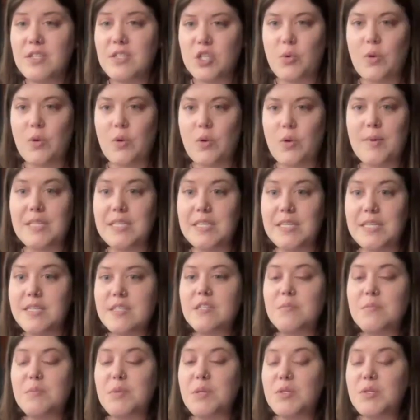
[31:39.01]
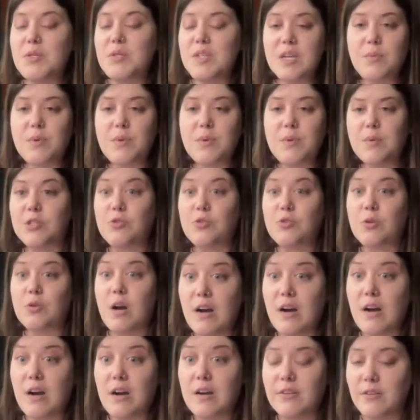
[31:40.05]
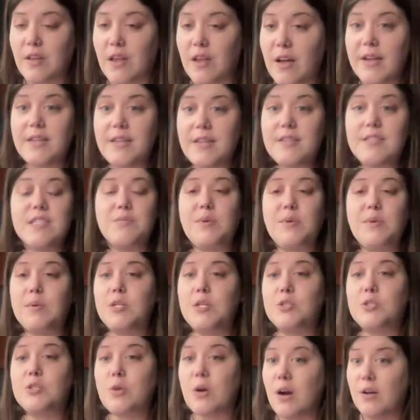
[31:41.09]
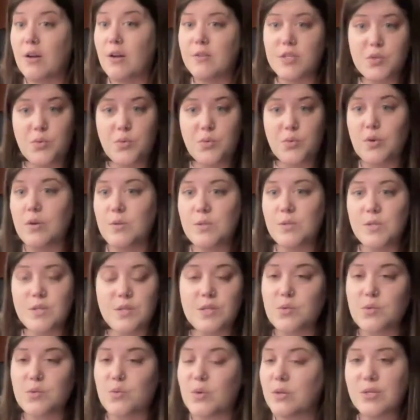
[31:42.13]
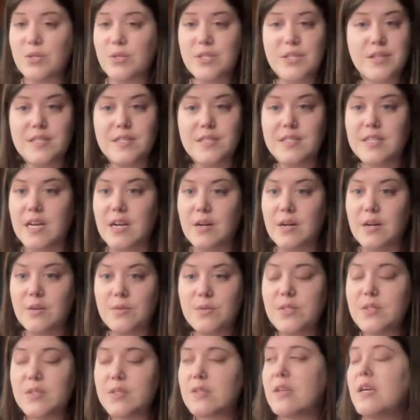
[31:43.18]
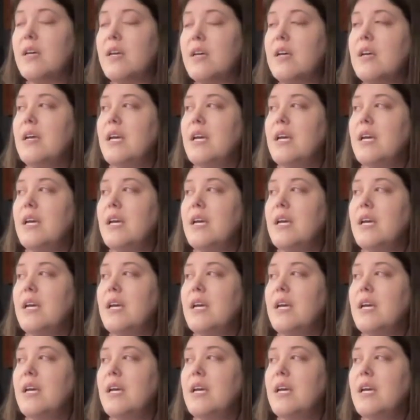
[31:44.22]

So we would listen to music and we would draw the lines and we would draw the swirls and the squiggles and the sounds.